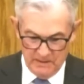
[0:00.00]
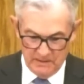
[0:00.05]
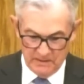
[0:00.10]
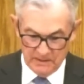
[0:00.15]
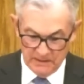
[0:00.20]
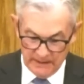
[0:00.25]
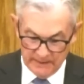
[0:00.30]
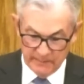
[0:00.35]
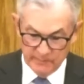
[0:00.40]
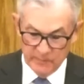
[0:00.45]
The
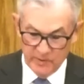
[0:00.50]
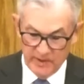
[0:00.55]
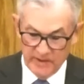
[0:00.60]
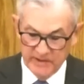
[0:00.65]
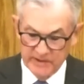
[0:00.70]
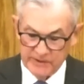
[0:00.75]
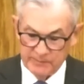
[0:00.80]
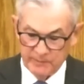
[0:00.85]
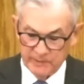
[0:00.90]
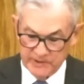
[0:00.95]
labor market
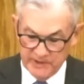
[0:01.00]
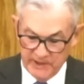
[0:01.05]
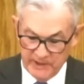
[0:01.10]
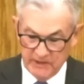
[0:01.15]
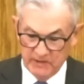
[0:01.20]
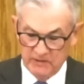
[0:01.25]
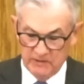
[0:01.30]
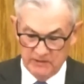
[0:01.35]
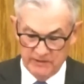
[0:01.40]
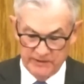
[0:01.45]
is
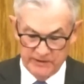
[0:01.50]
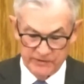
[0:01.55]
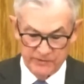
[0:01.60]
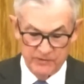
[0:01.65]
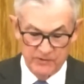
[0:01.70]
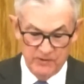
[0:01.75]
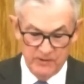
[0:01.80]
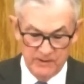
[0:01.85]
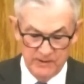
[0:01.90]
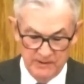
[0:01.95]
particularly
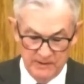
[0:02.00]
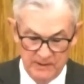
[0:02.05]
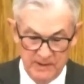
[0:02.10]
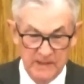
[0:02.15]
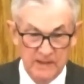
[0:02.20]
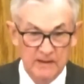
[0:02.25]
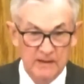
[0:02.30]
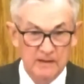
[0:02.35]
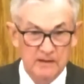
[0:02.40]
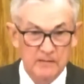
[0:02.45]
strong,
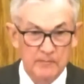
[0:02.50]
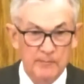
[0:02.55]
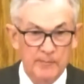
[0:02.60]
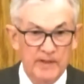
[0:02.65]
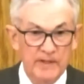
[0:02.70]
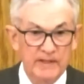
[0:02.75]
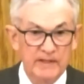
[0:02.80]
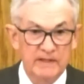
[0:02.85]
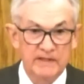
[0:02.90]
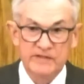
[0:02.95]

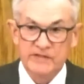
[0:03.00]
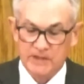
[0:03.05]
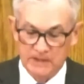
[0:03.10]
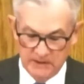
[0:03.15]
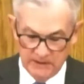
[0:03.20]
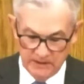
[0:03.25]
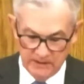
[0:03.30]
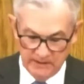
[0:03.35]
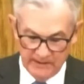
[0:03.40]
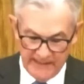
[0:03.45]
but it is
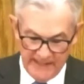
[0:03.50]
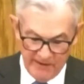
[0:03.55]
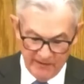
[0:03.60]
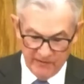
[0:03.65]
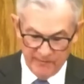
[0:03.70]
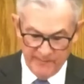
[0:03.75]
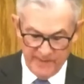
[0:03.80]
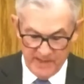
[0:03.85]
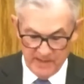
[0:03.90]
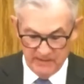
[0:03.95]
clearly out
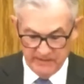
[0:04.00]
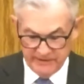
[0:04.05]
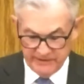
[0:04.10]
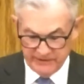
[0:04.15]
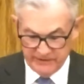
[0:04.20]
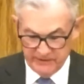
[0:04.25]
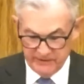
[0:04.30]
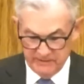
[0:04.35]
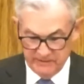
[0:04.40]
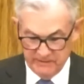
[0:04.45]
of
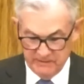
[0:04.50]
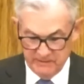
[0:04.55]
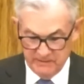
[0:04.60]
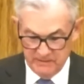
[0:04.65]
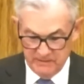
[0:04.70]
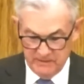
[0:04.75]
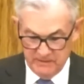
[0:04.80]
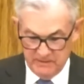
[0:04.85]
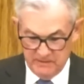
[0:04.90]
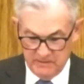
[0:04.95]
balance,
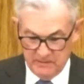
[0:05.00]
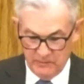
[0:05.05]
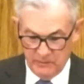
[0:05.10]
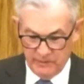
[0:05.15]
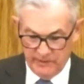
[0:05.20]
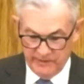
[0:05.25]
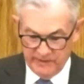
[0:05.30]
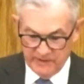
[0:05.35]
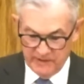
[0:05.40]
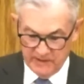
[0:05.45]

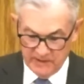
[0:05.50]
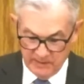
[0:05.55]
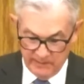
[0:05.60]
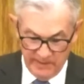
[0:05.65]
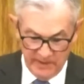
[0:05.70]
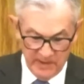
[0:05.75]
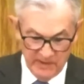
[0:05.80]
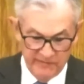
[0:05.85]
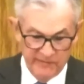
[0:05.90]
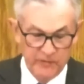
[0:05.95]
with
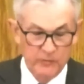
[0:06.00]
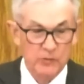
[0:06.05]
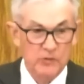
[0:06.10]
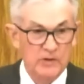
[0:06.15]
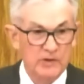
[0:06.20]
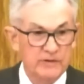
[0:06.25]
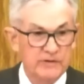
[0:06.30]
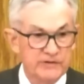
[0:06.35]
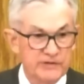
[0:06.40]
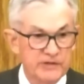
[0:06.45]
demand for
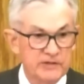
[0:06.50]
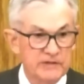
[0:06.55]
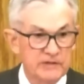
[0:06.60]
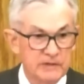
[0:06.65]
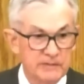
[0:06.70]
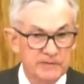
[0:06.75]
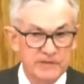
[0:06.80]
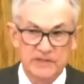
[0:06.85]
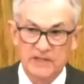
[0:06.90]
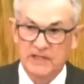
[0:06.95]
workers
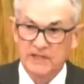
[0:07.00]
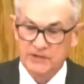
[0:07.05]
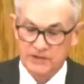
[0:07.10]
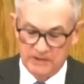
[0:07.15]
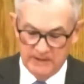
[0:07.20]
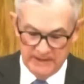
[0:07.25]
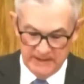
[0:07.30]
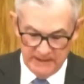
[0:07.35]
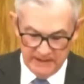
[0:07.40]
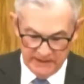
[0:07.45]

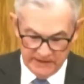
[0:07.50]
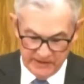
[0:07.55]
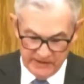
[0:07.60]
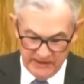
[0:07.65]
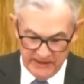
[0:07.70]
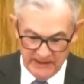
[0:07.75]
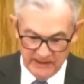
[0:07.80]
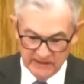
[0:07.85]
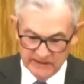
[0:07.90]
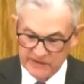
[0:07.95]
substantially
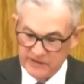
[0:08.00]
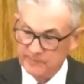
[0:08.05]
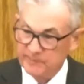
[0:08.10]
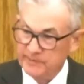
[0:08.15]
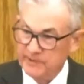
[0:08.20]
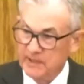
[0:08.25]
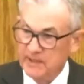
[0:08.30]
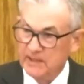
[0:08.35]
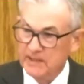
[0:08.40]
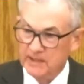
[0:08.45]
exceeding the
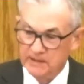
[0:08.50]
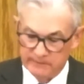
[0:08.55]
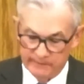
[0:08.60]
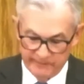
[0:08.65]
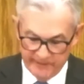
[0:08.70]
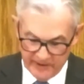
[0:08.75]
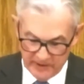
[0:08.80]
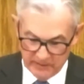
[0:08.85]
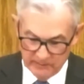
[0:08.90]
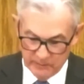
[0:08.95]
supply of
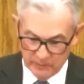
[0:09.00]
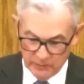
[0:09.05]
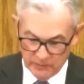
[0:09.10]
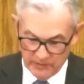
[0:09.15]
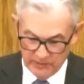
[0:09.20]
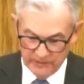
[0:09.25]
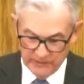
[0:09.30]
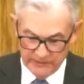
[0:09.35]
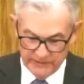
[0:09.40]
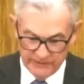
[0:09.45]
available
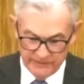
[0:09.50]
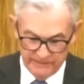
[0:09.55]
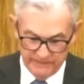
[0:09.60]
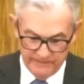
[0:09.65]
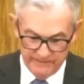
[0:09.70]
workers.